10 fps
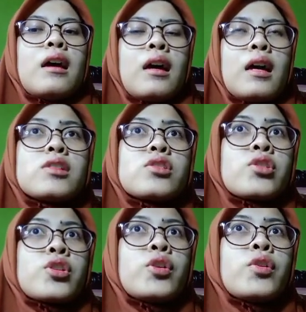has
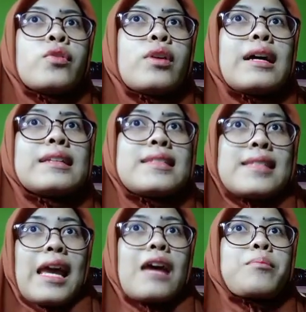to
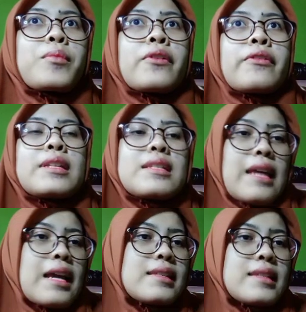accept
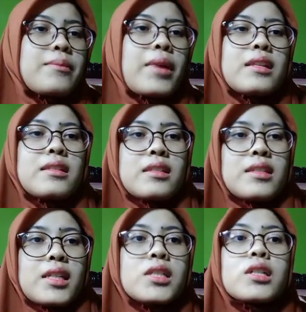criticism and
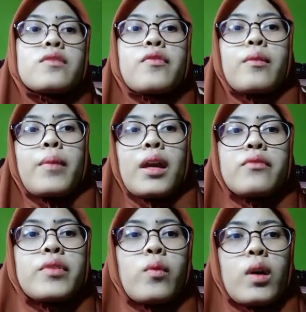suggestion from
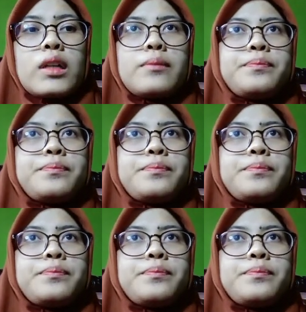everyone.